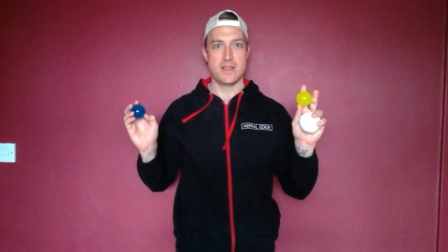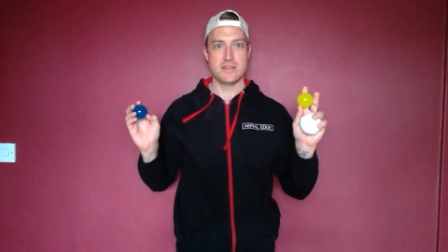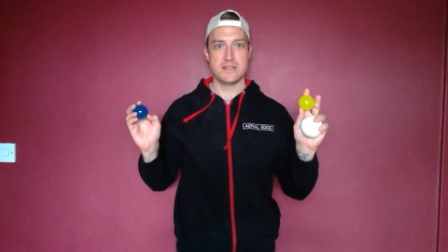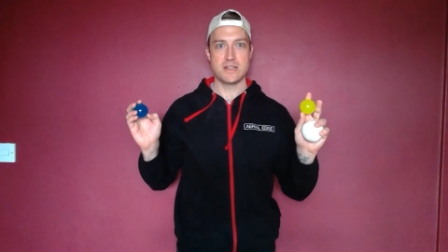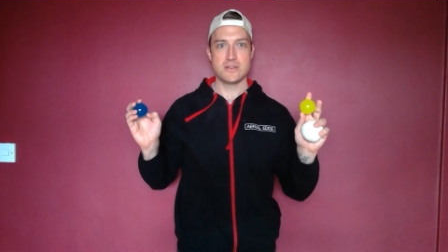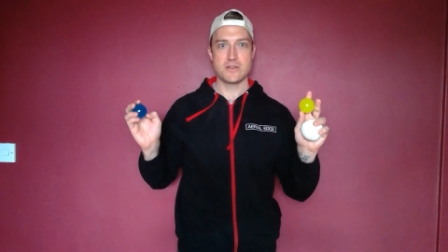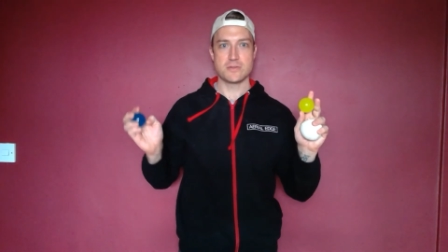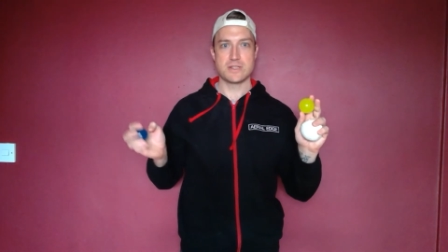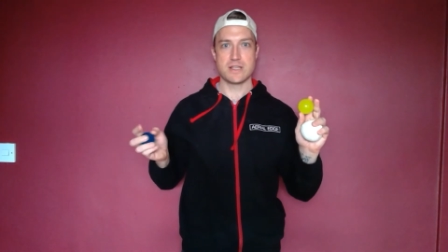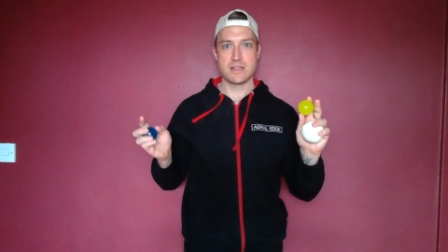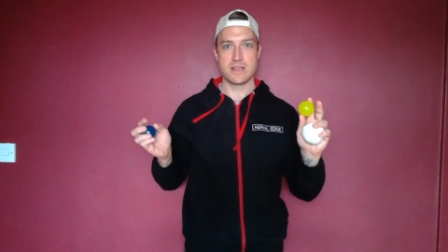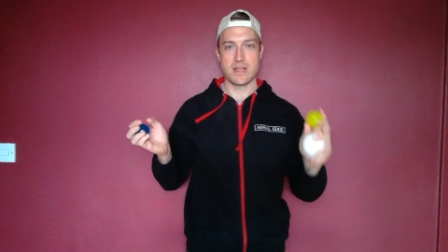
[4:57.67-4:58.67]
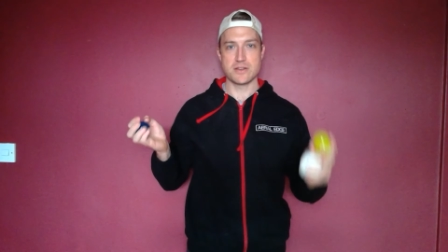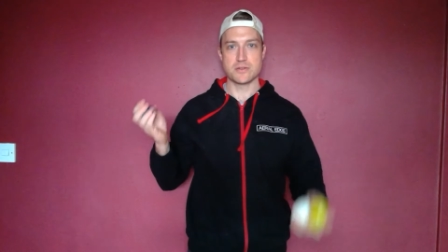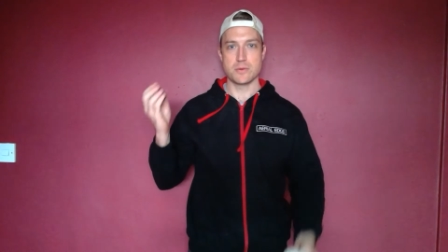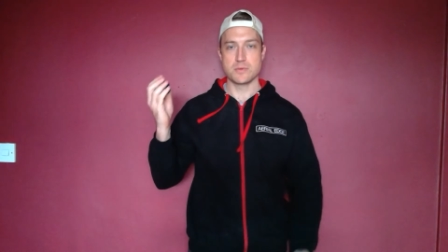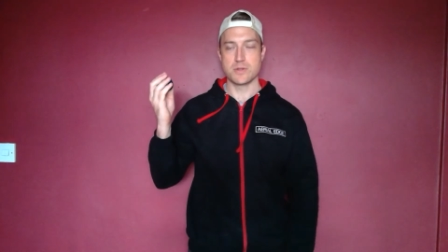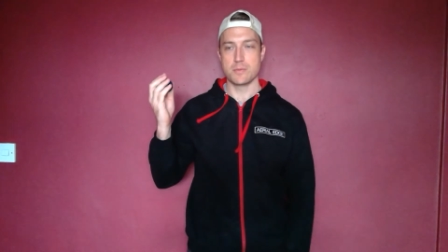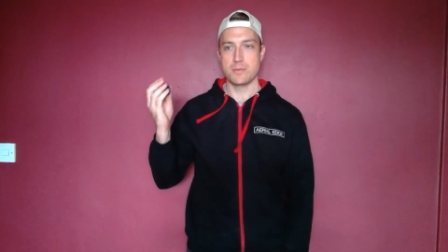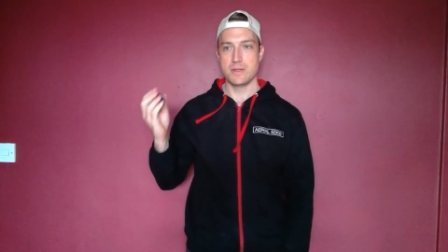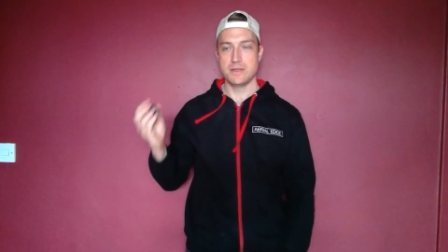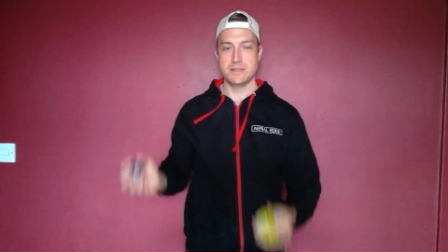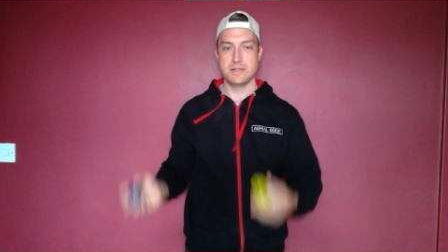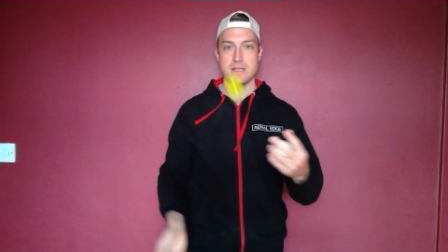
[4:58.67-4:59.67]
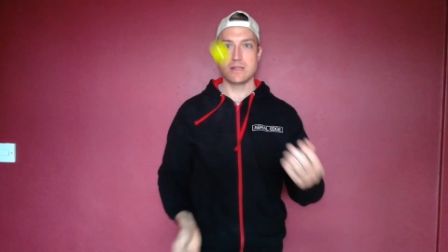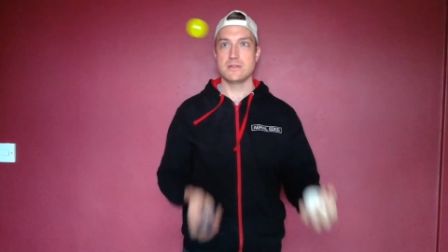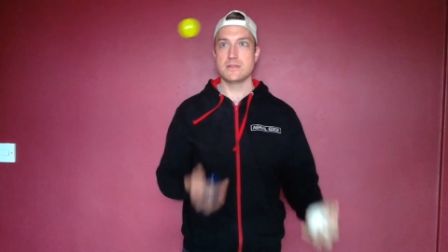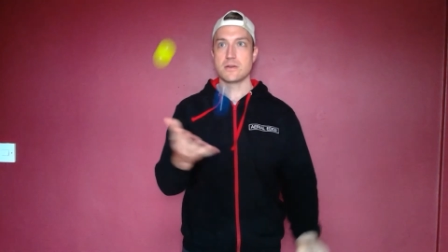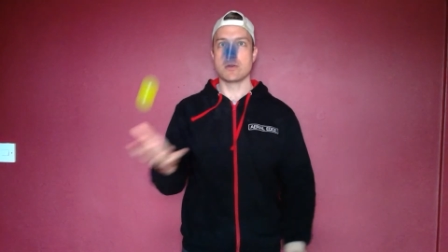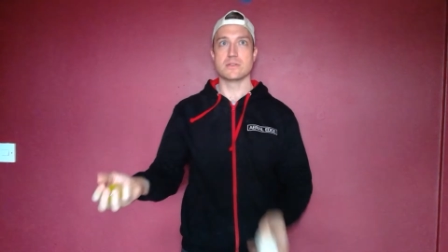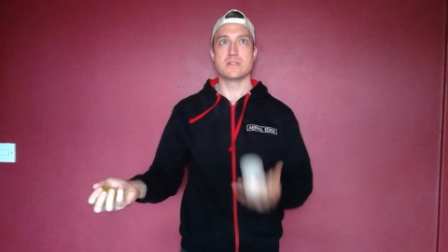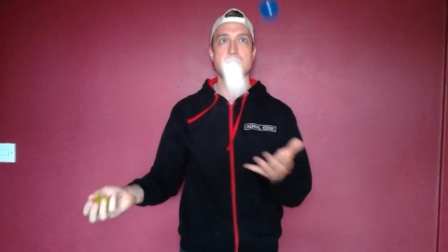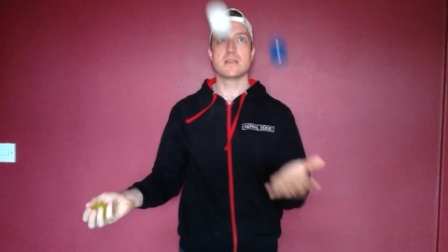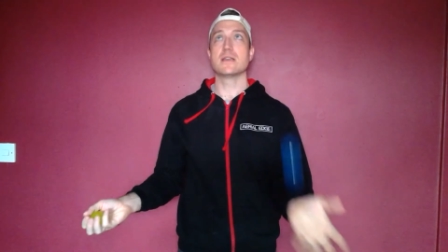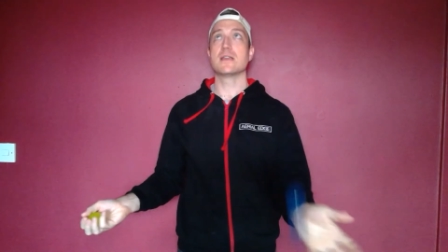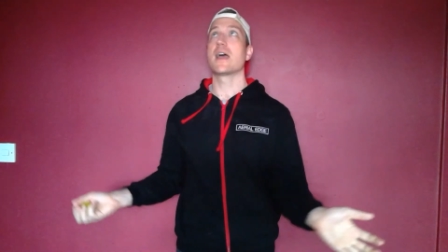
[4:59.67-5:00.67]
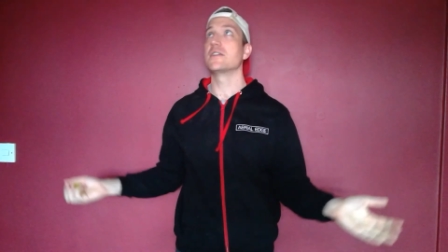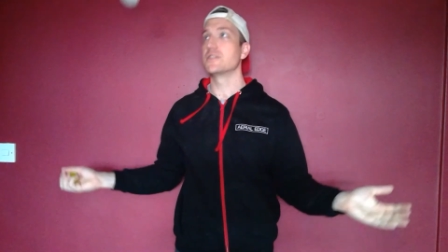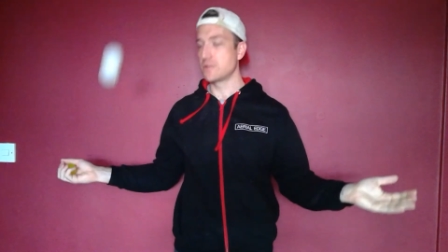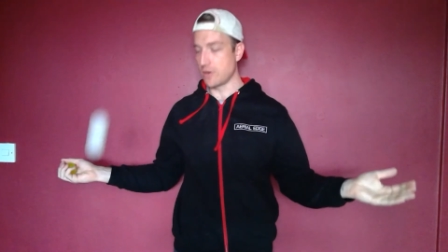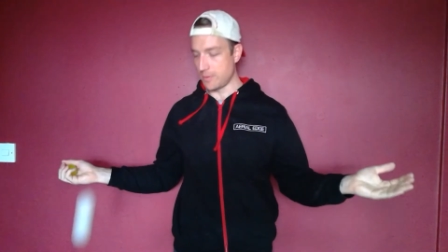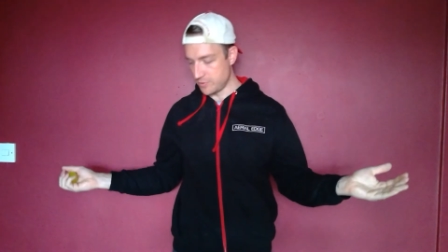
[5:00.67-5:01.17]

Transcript: Ding, dong, ding, catch, drop, drop. ding dong ding, catch, drop,